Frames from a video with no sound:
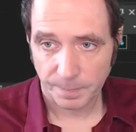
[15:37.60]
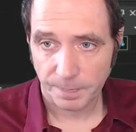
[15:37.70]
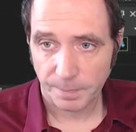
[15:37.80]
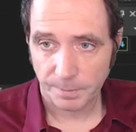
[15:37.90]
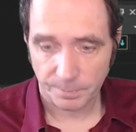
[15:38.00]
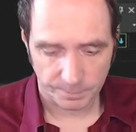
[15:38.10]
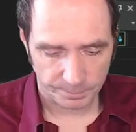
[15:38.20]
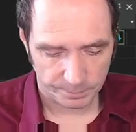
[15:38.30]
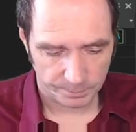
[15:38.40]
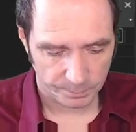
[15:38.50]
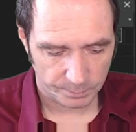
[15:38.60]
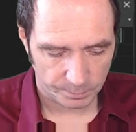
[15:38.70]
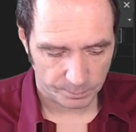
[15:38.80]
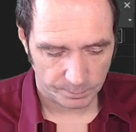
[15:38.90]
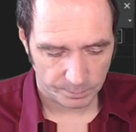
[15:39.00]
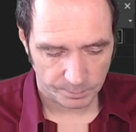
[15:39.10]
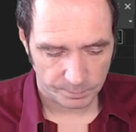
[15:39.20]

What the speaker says: [no speech]